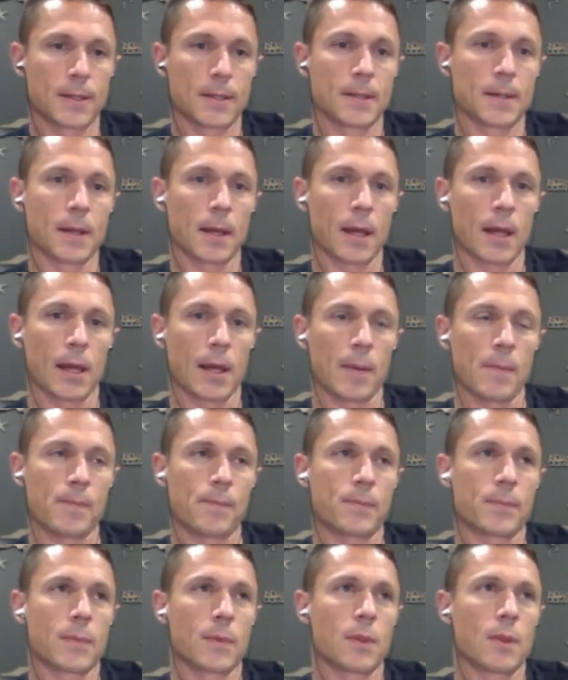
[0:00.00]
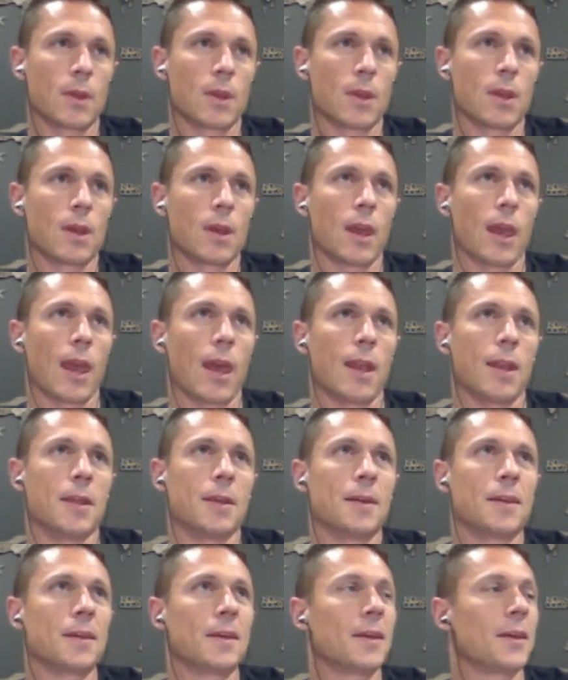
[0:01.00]
And
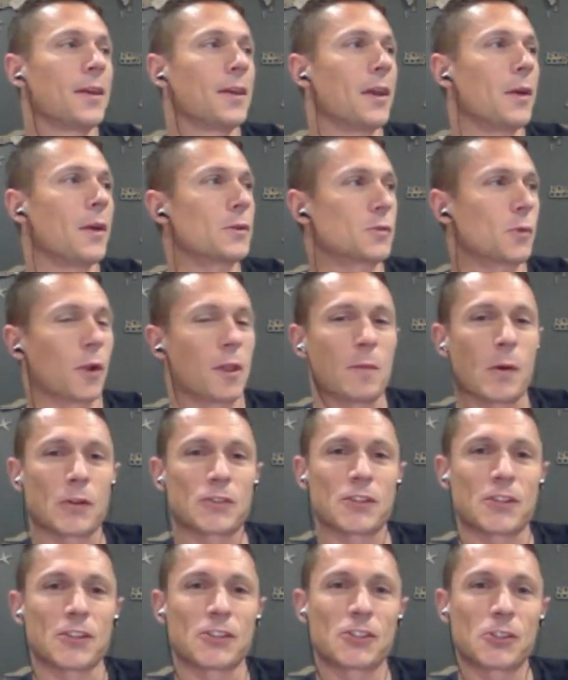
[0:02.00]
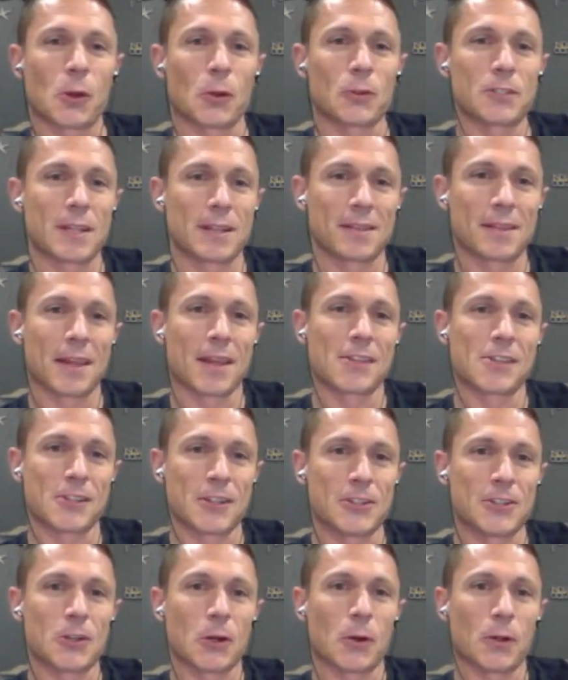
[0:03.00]
it was one of the most insulting things an
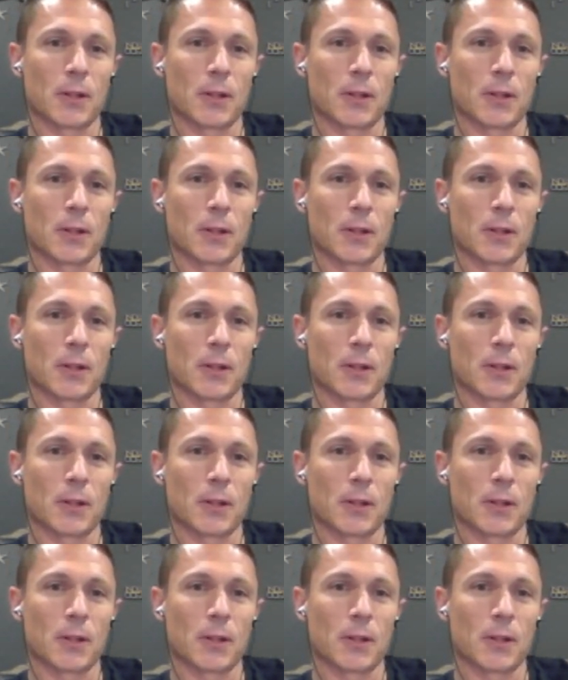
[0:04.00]
adult